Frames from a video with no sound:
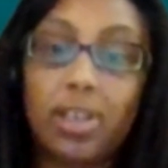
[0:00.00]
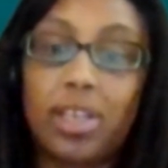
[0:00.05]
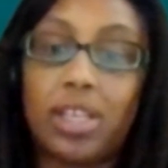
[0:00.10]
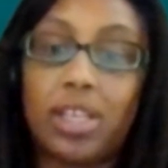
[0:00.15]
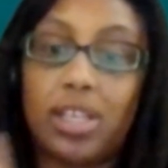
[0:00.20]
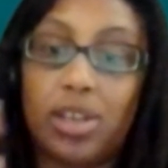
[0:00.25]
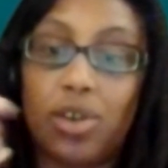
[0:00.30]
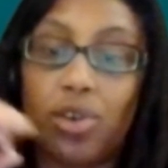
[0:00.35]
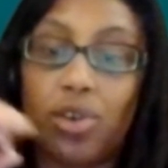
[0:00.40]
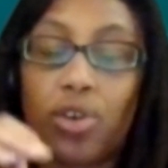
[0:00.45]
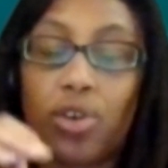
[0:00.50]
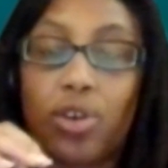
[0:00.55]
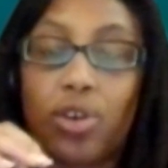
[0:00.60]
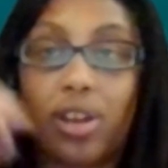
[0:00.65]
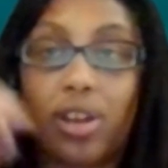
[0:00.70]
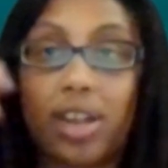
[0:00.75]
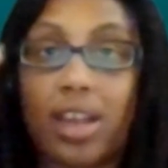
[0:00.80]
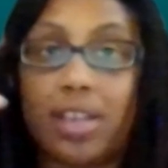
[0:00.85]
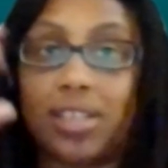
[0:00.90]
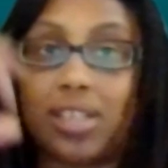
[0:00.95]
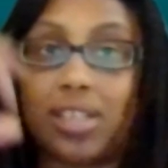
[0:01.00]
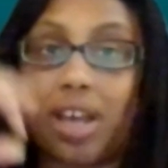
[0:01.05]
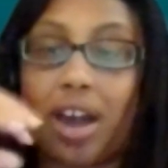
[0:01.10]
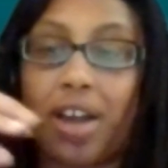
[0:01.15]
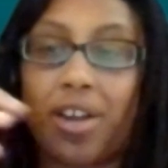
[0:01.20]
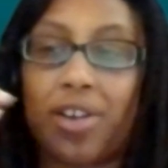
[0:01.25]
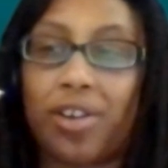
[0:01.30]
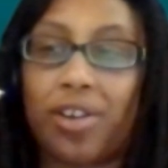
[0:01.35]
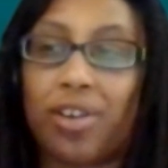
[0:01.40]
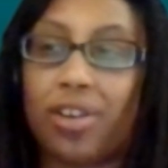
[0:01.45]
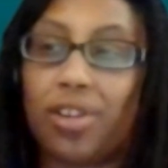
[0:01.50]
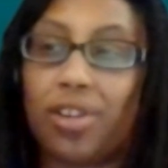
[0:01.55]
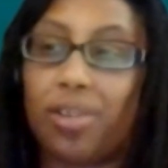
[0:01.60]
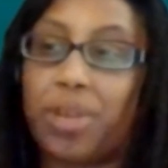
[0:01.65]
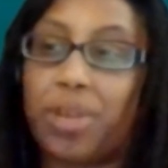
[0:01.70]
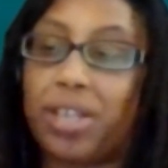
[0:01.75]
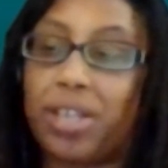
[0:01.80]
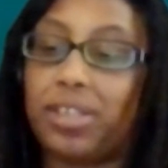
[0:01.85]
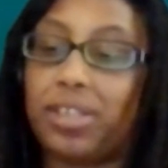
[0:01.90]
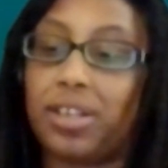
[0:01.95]
your entire
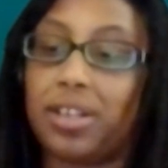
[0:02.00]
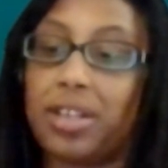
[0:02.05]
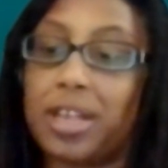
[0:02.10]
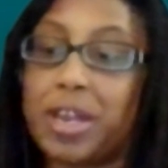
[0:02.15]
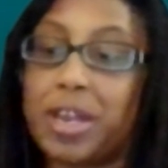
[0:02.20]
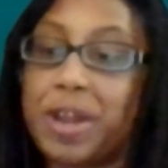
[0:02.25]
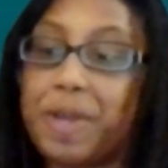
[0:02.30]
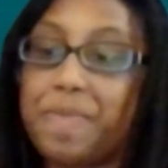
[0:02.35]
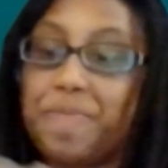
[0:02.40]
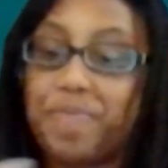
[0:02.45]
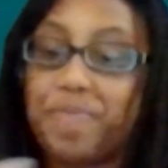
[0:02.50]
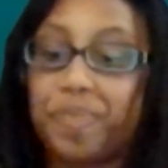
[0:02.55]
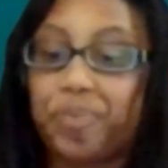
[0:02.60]
basically